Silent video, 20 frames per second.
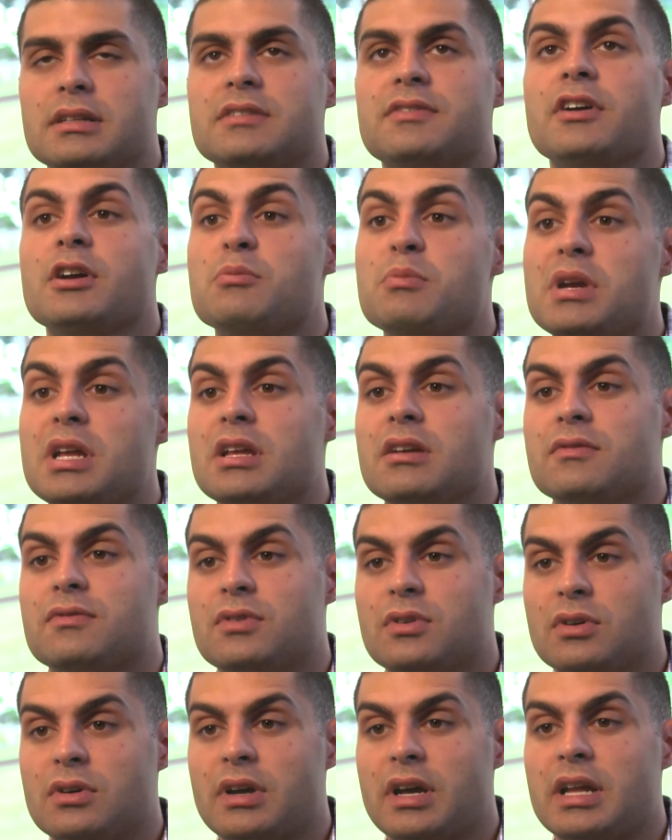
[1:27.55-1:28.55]
It's very
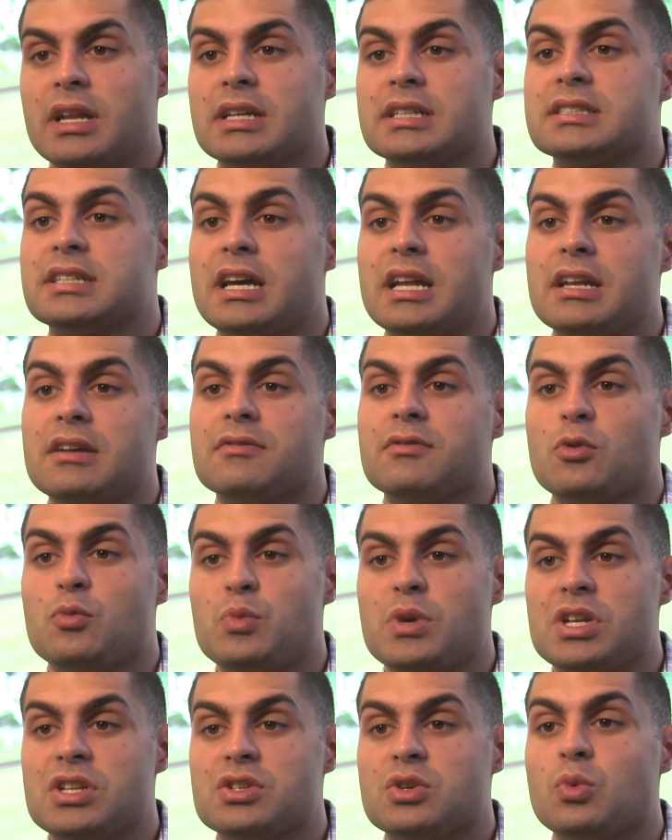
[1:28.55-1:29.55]
meaningful and exciting for
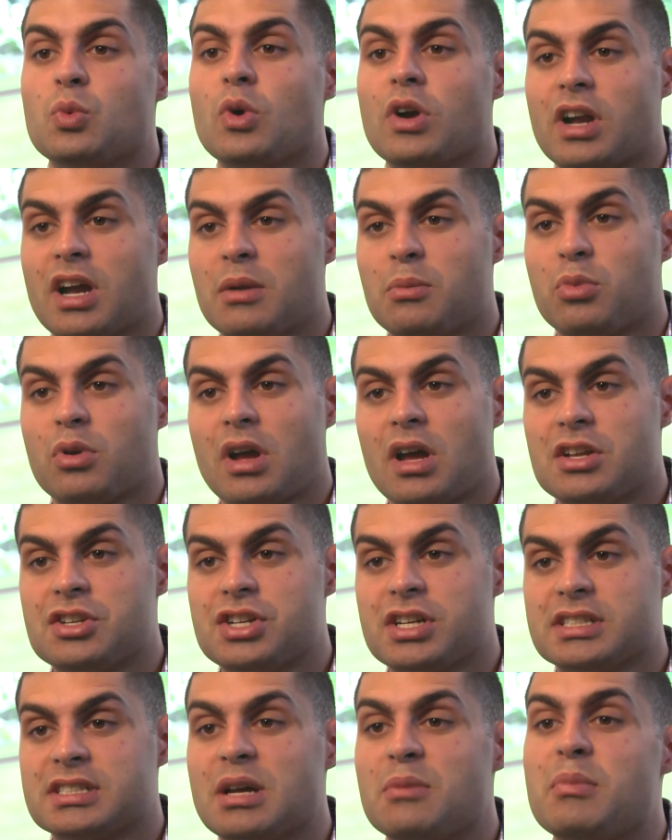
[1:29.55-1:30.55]
me to work on
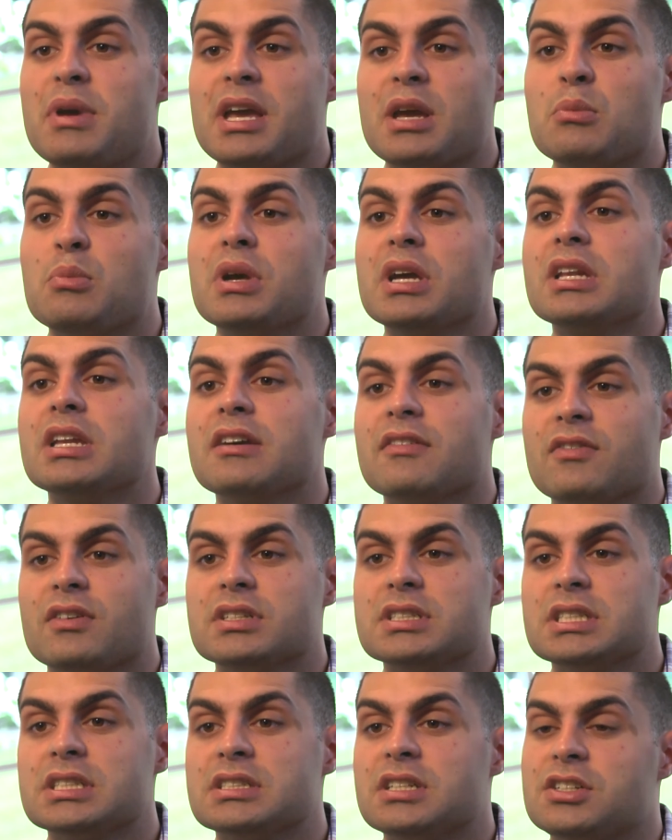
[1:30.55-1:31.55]
projects that make a big
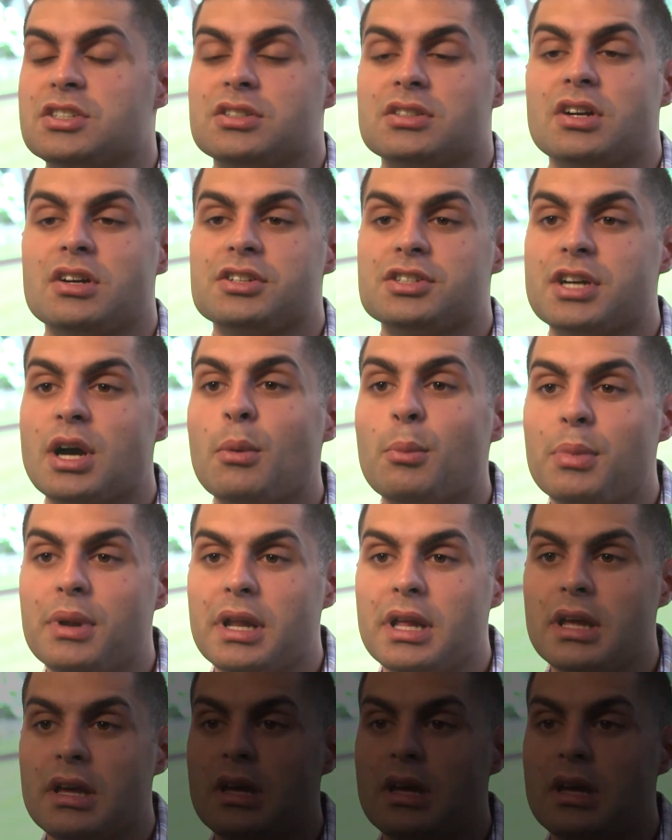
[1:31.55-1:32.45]
difference in such a large company.